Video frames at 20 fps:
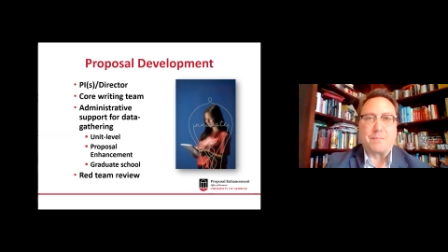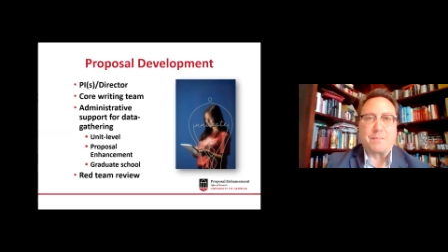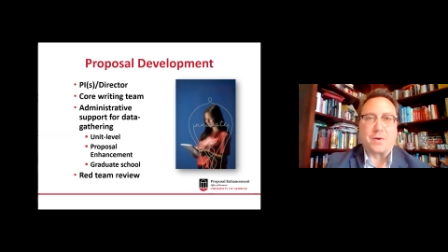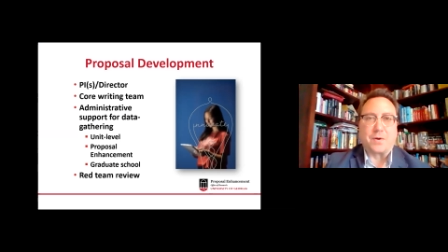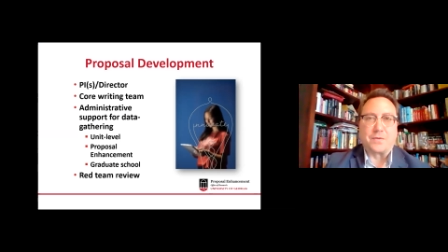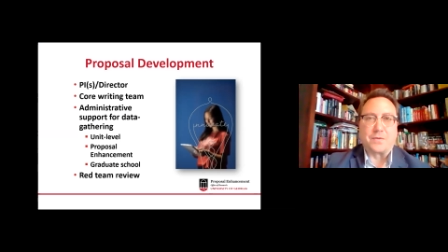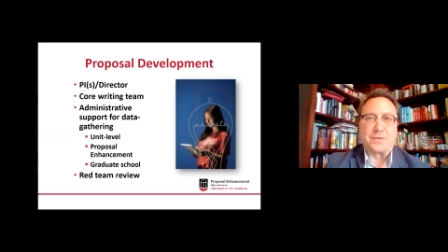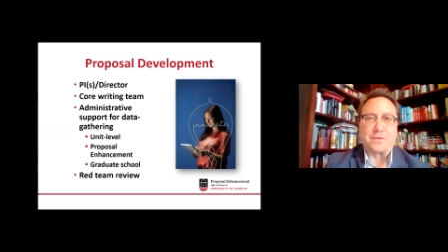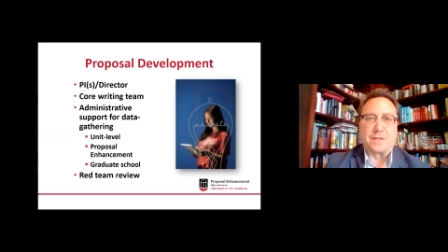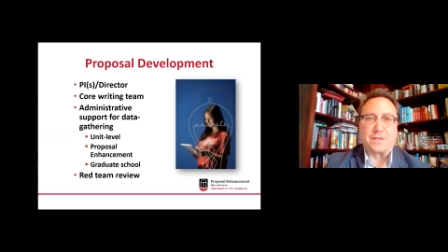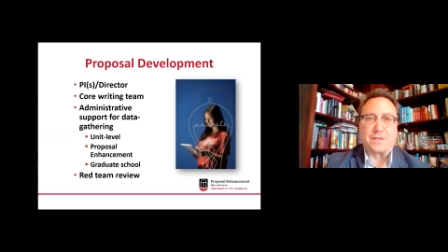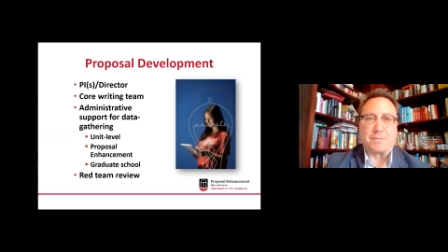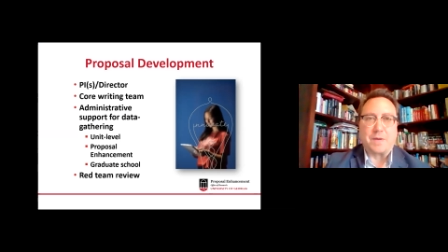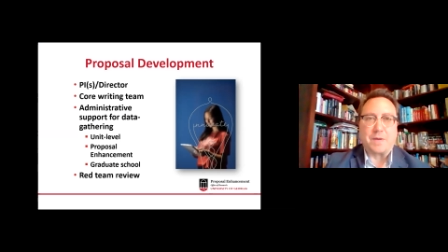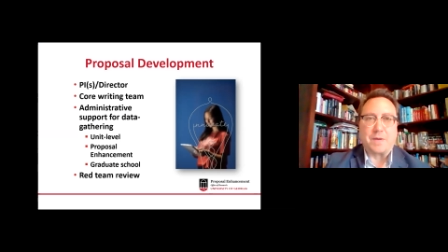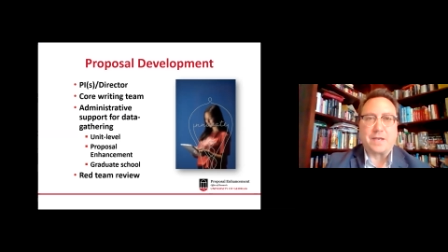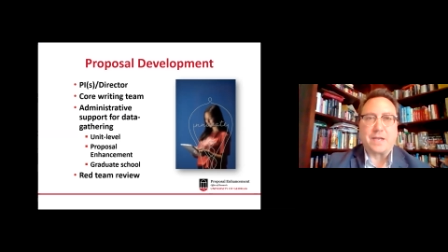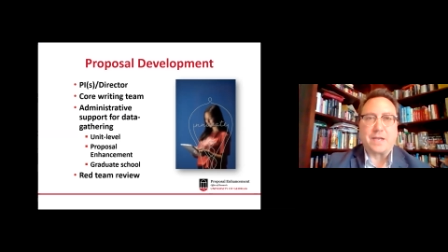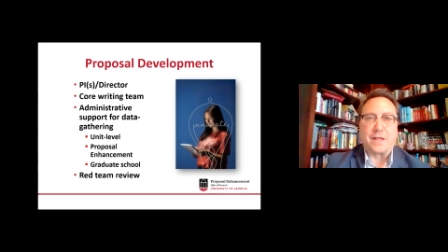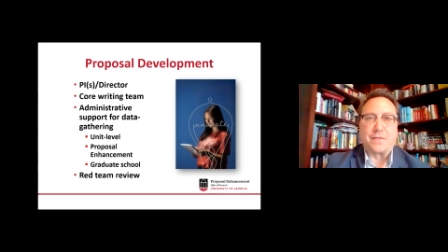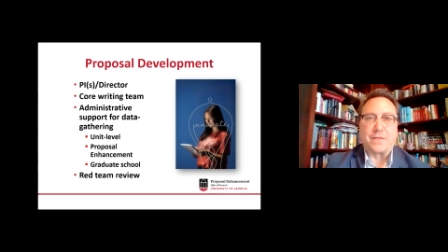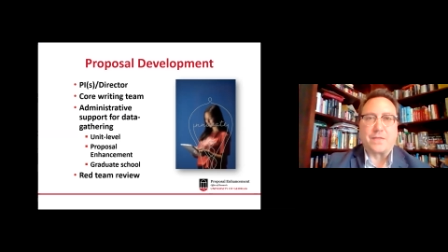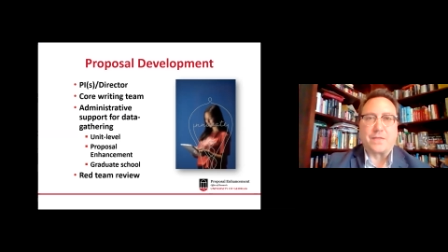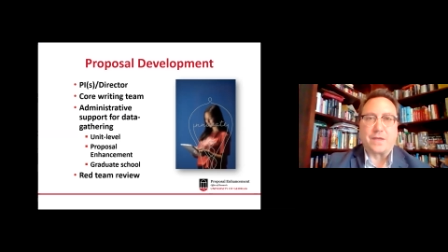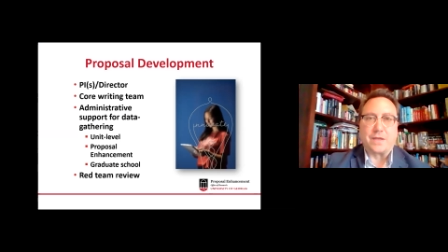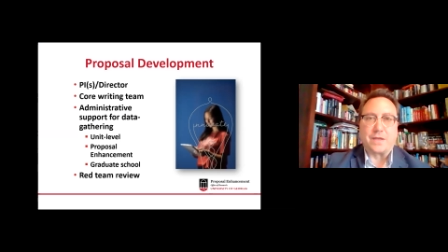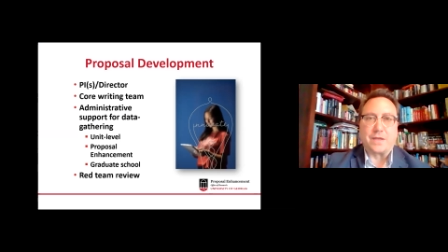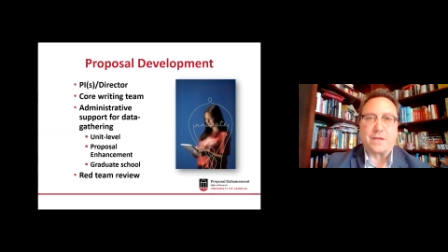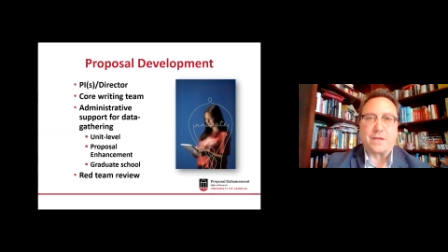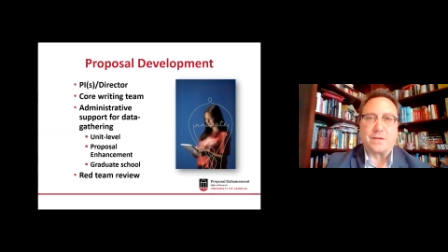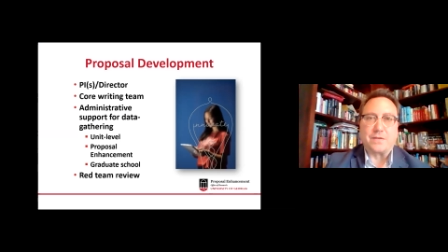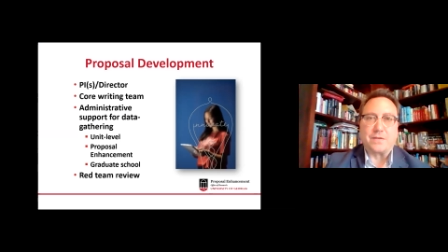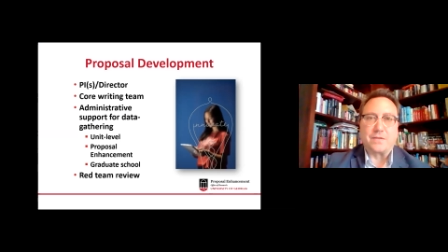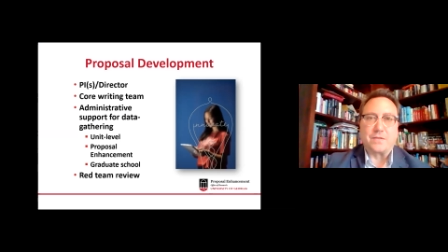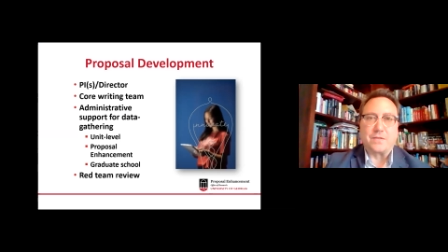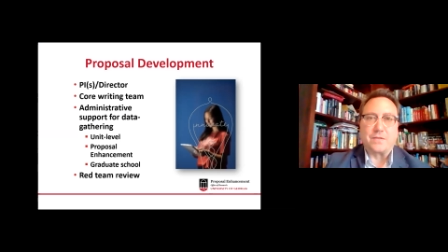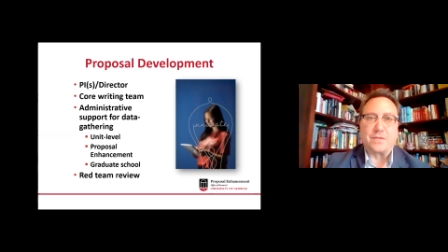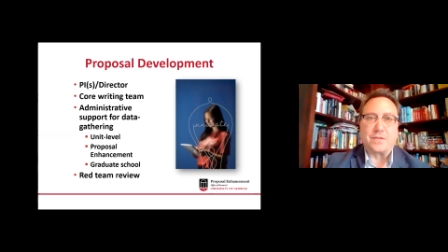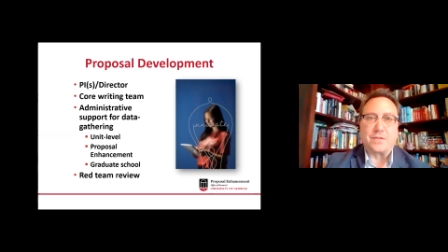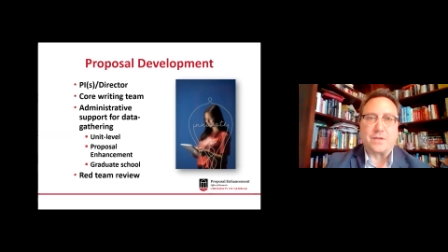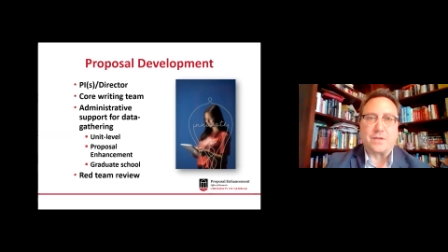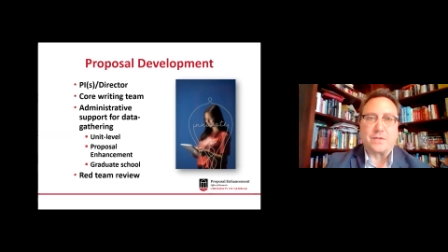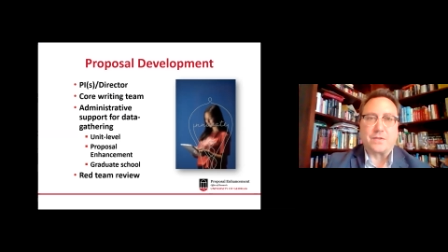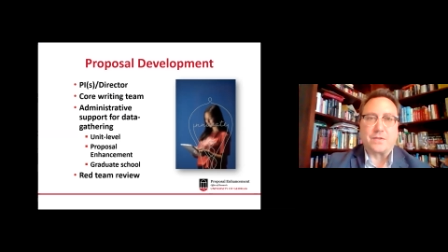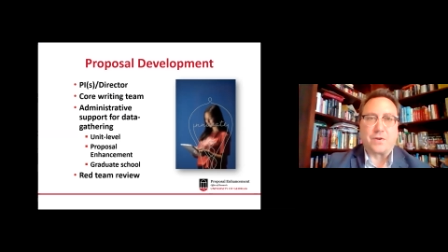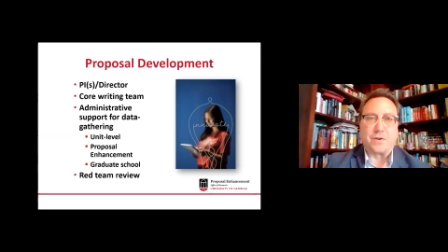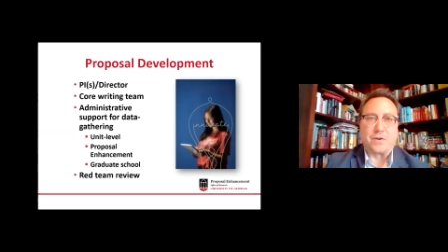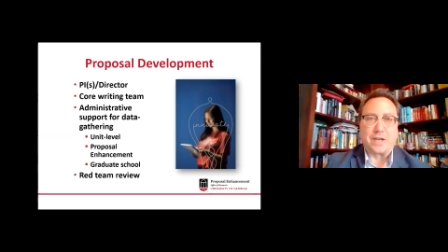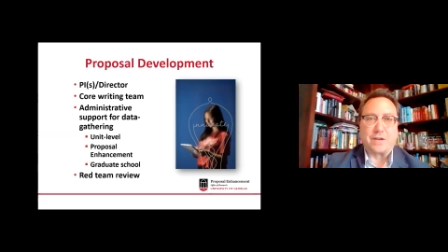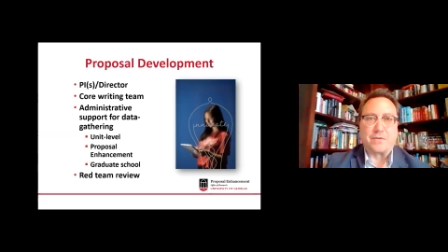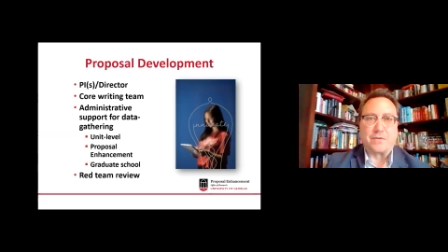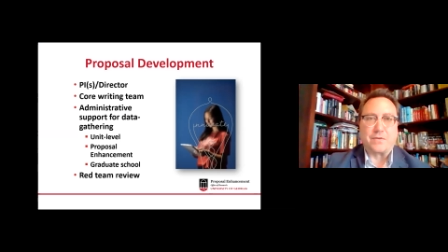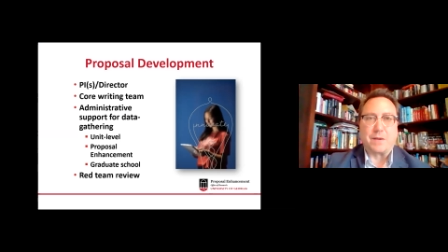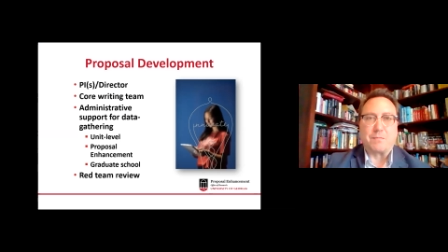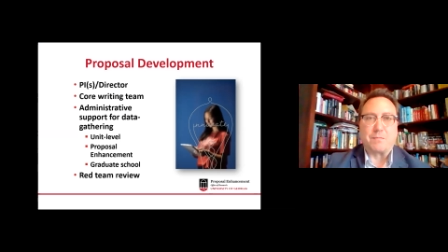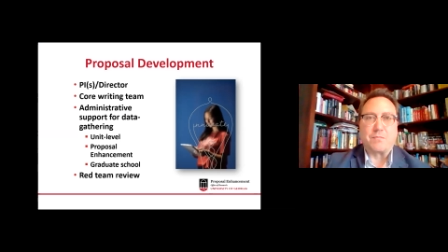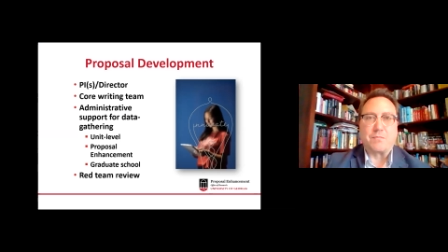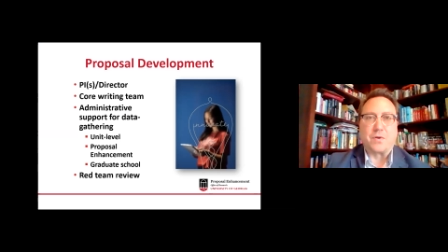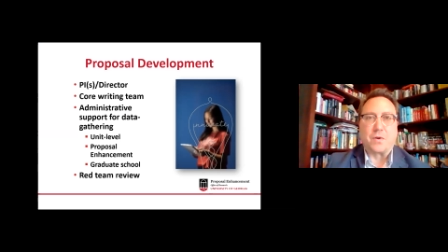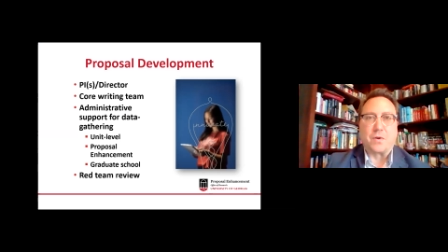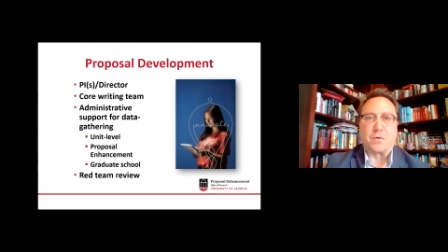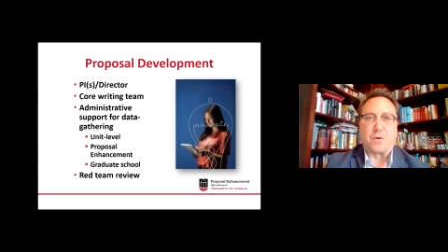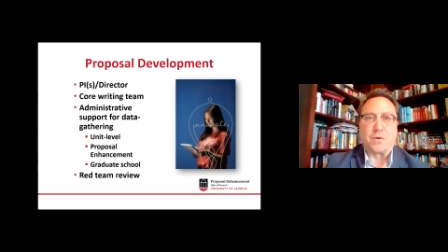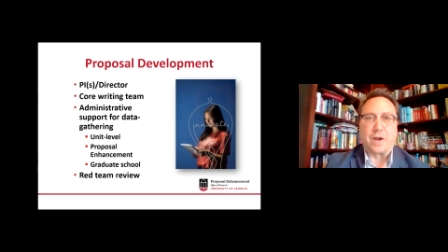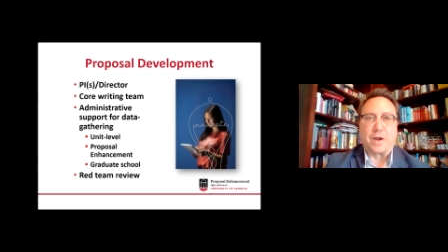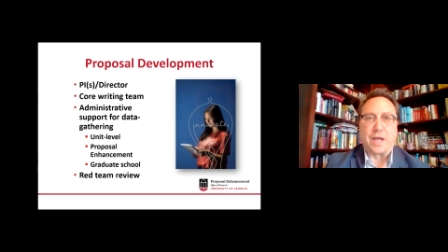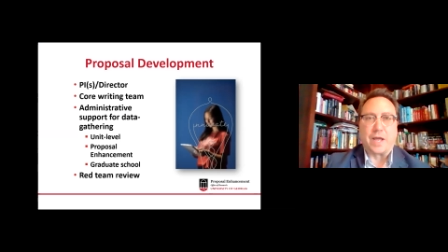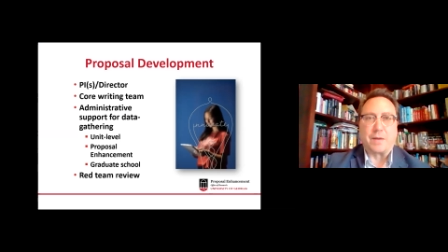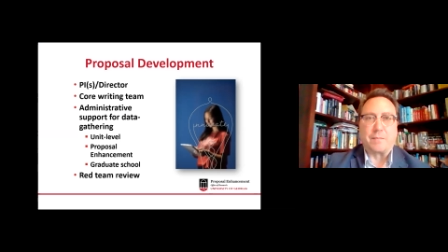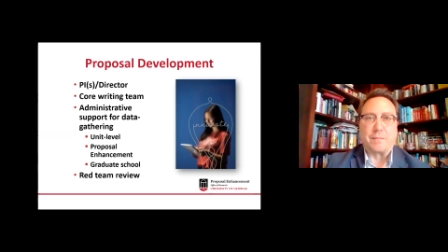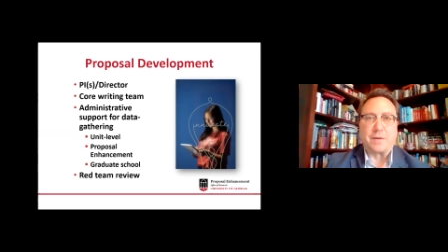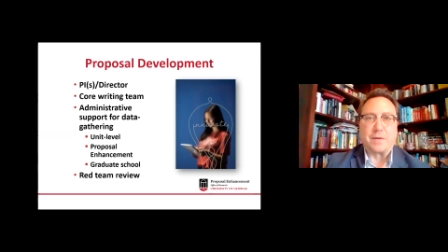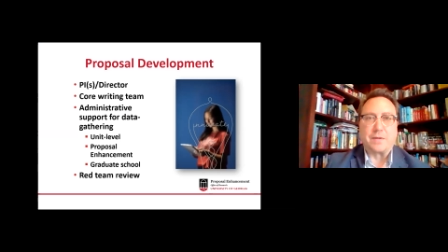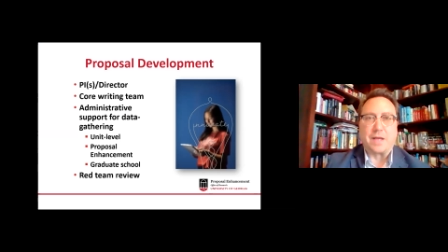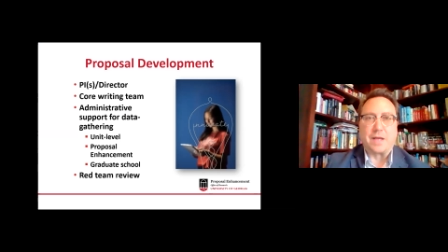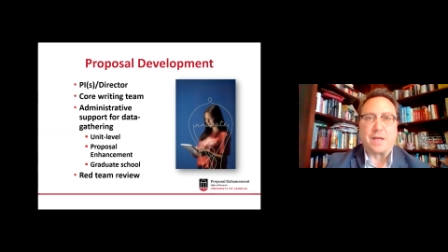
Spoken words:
person, depending on the training grant program,